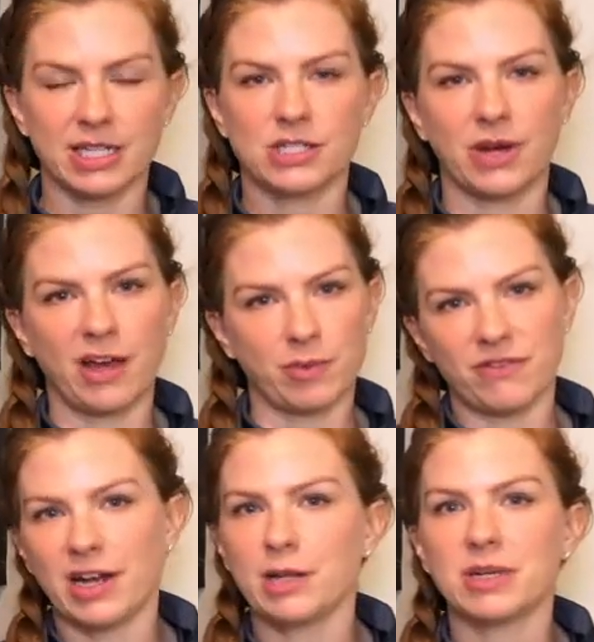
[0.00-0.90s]
So I have
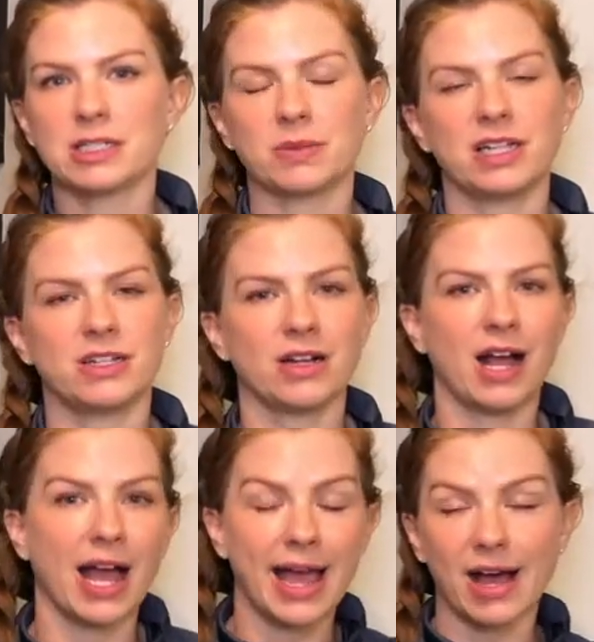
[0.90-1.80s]
my Vitamix blender,
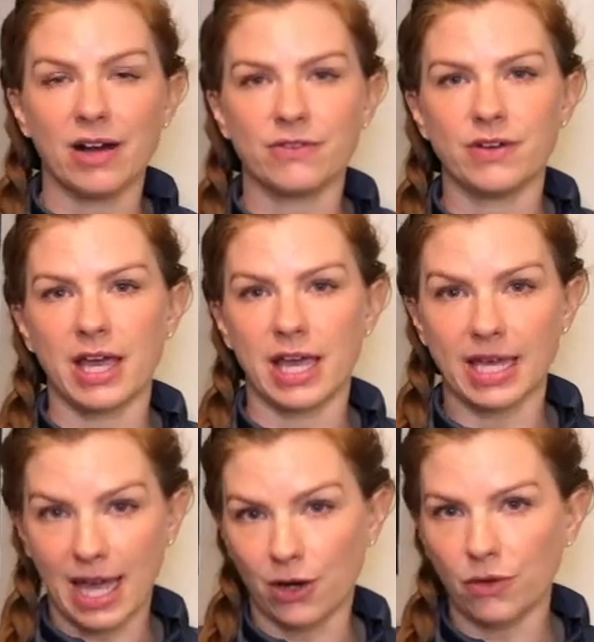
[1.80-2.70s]
I have a
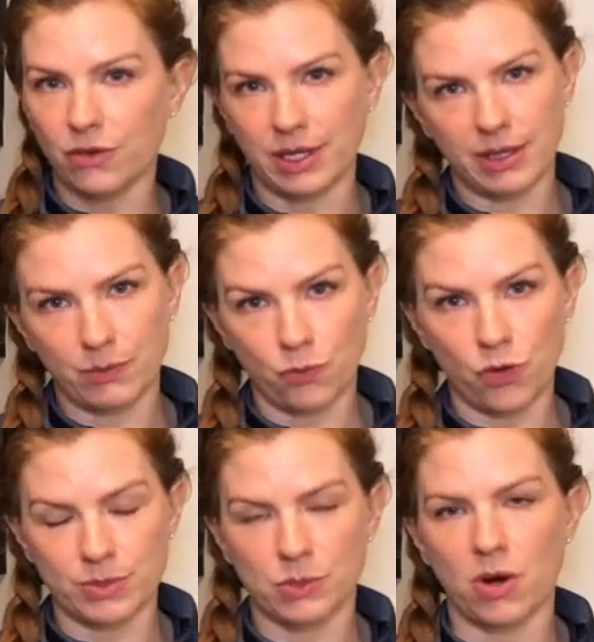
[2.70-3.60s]
kettle that
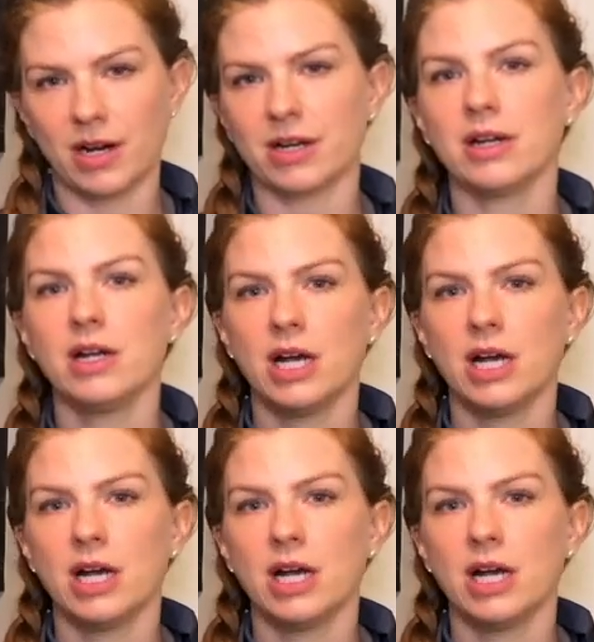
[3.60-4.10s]
warms water,